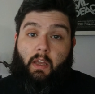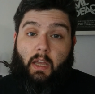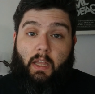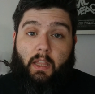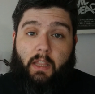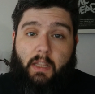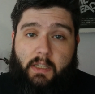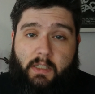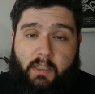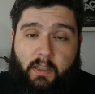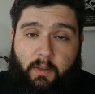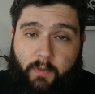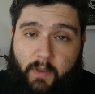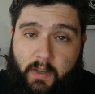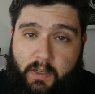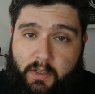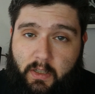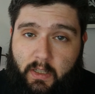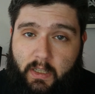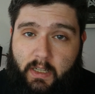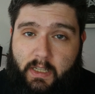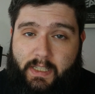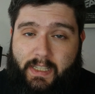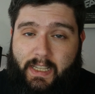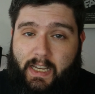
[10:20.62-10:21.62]
colonists
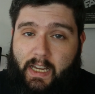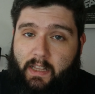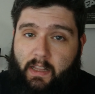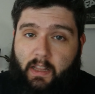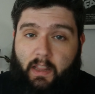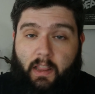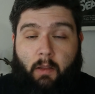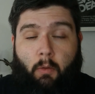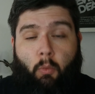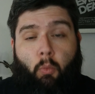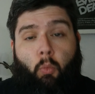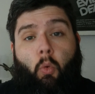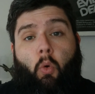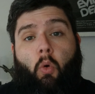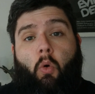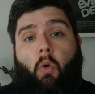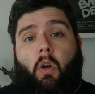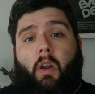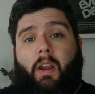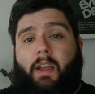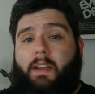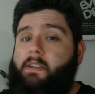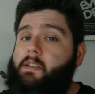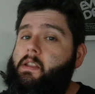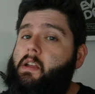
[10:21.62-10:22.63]
eventually decided that the
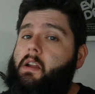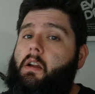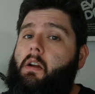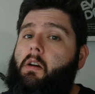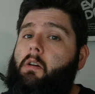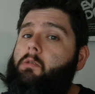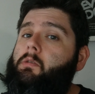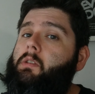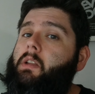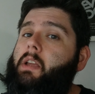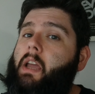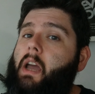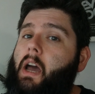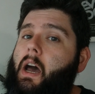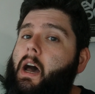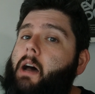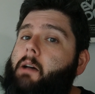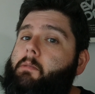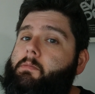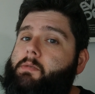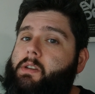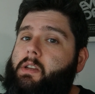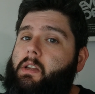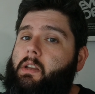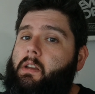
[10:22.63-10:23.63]
war is their only
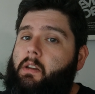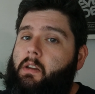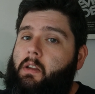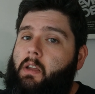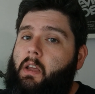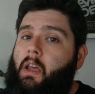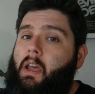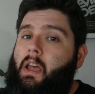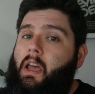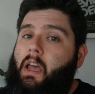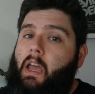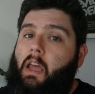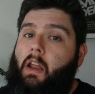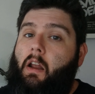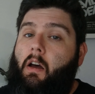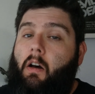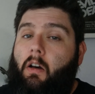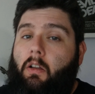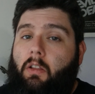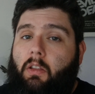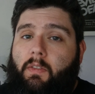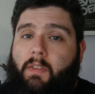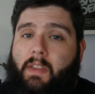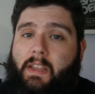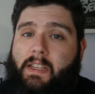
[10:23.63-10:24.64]
option. And
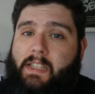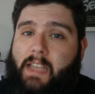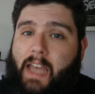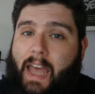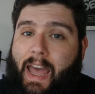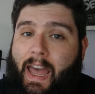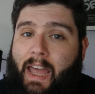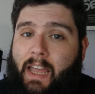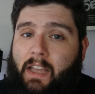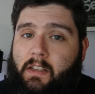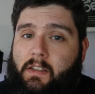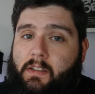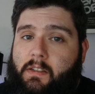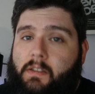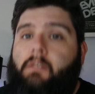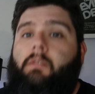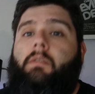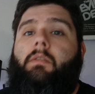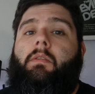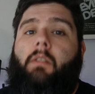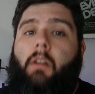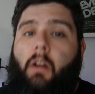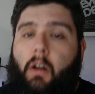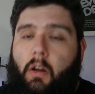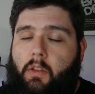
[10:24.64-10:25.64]
all of these acts
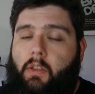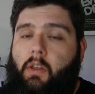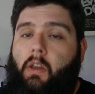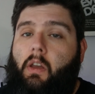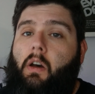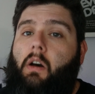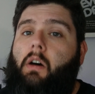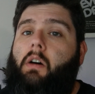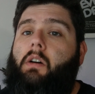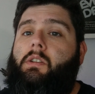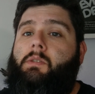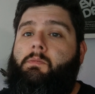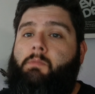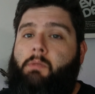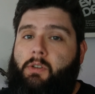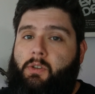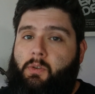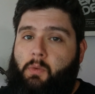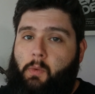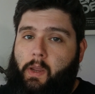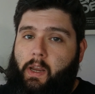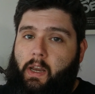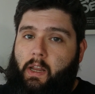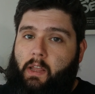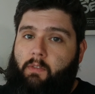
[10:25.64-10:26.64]
are the cause
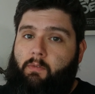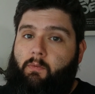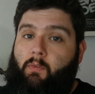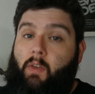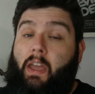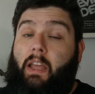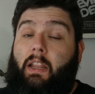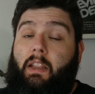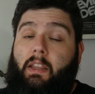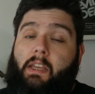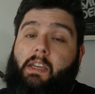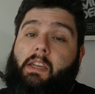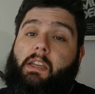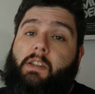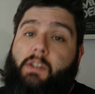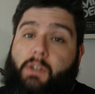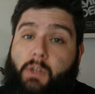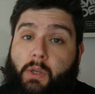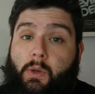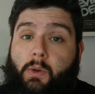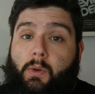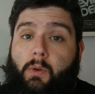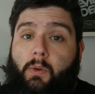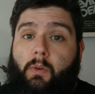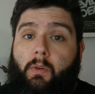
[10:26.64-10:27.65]
between it. They lead
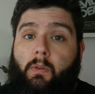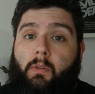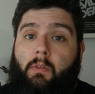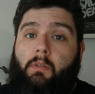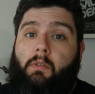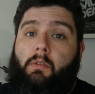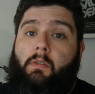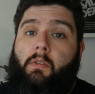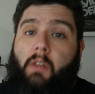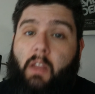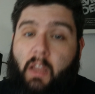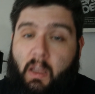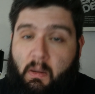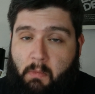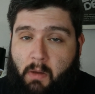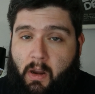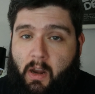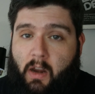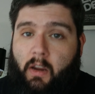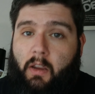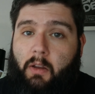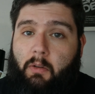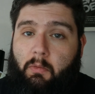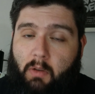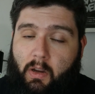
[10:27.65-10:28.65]
to the
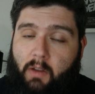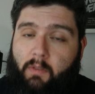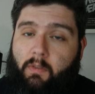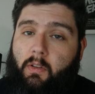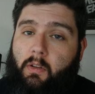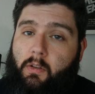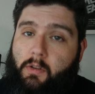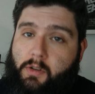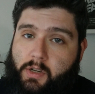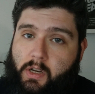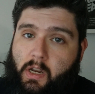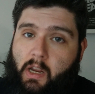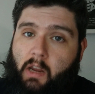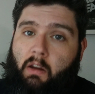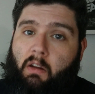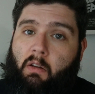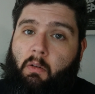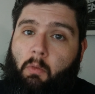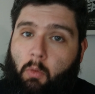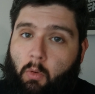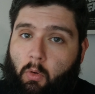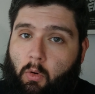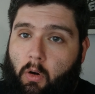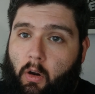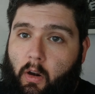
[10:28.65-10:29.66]
American Revolutionary
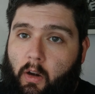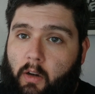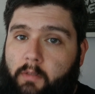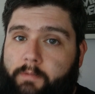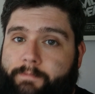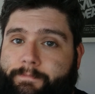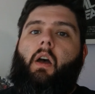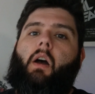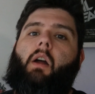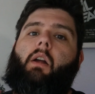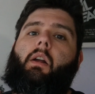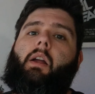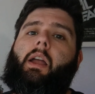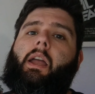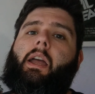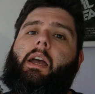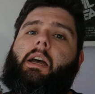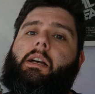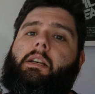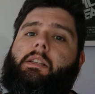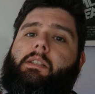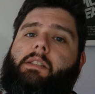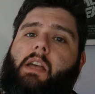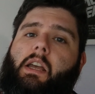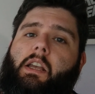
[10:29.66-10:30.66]
War. Alright
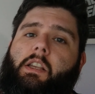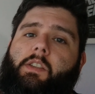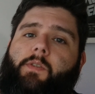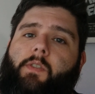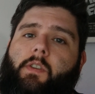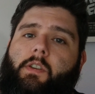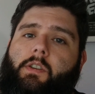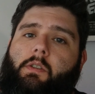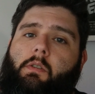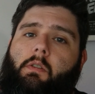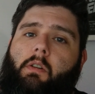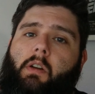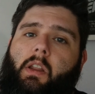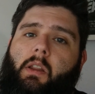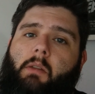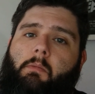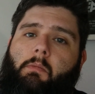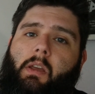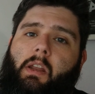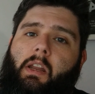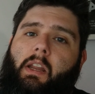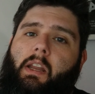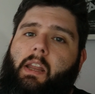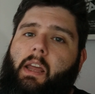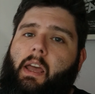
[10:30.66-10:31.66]
guys, thanks for joining
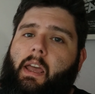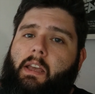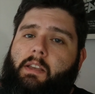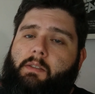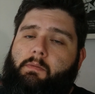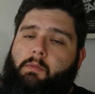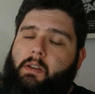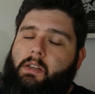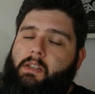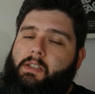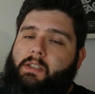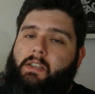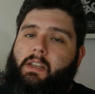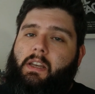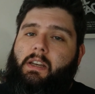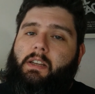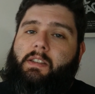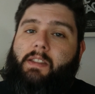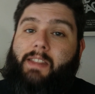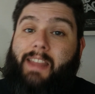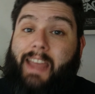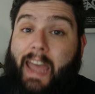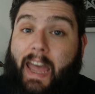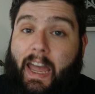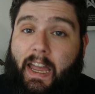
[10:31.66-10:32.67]
me today as we
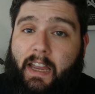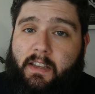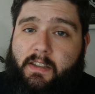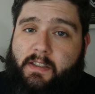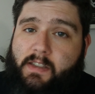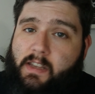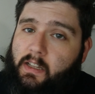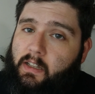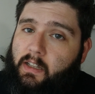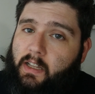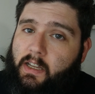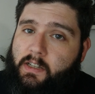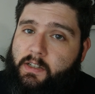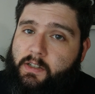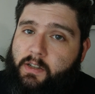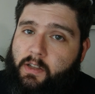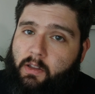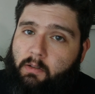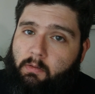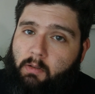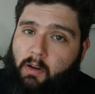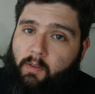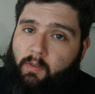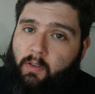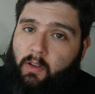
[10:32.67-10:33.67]
discuss the acts that led to
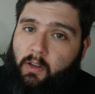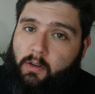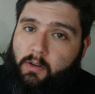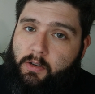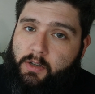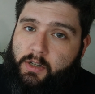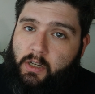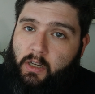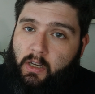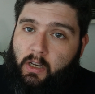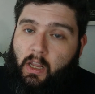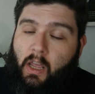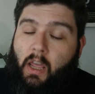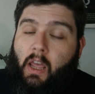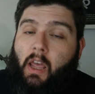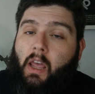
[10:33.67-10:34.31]
the revolution.